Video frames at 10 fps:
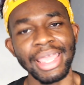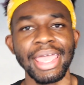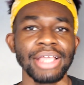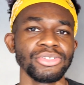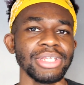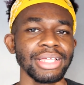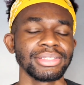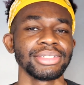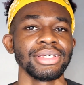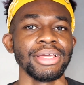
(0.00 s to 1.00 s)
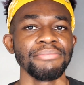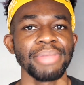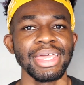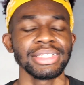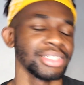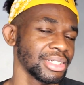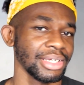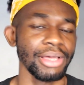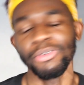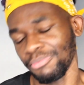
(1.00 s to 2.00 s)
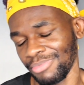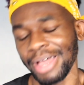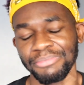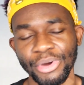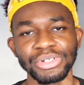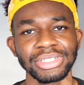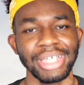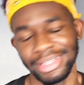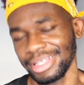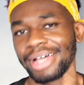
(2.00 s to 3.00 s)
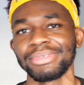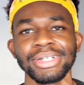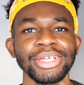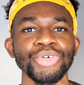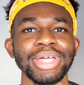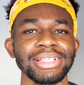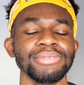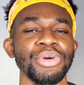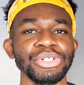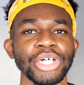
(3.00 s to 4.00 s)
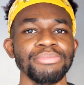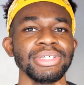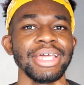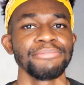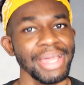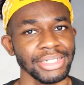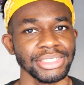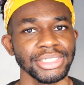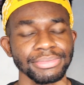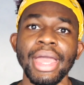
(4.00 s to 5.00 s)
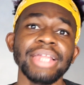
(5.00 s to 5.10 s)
head to that page, or post, and you'll get the most up-to-date packages.